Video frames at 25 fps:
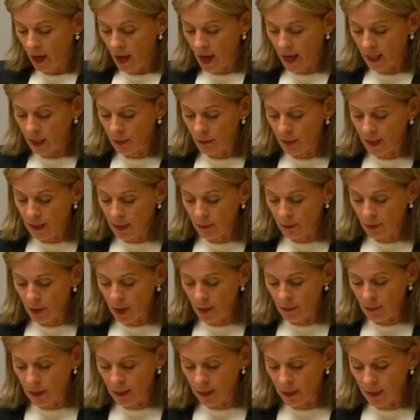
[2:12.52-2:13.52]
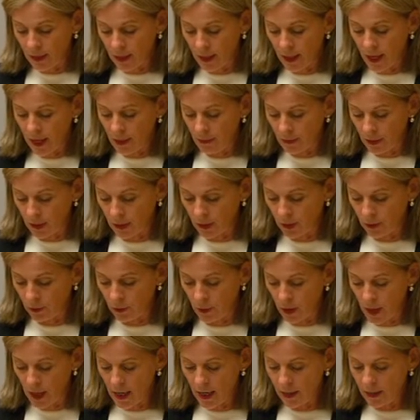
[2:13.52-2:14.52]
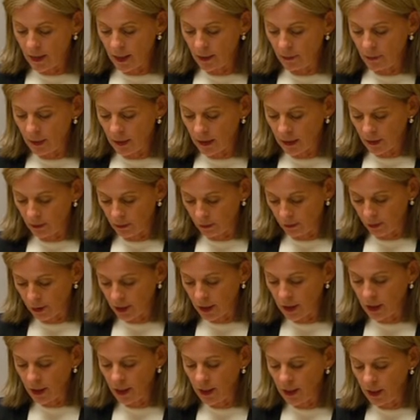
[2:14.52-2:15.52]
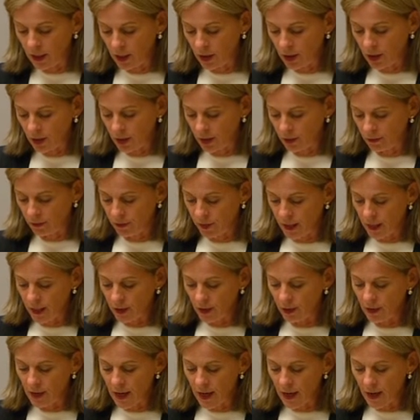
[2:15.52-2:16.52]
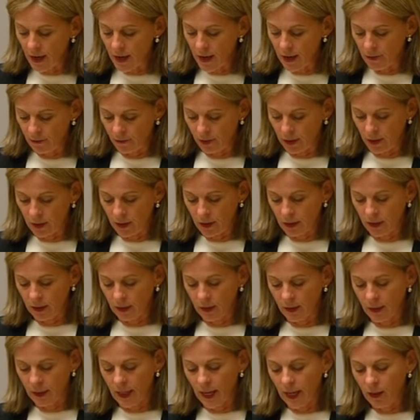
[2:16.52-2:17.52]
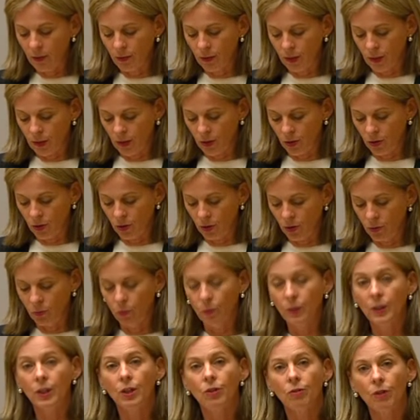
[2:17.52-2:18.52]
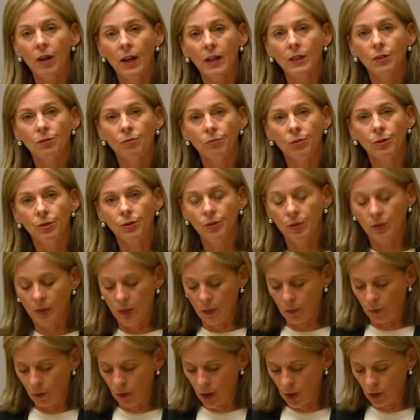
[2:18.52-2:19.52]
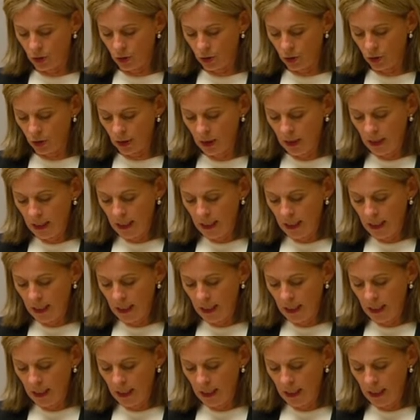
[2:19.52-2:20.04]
I commend the Prime Minister and Minister Wyatt, Minister for Indigenous Affairs, on their efforts to tackle this issue with a grassroots approach.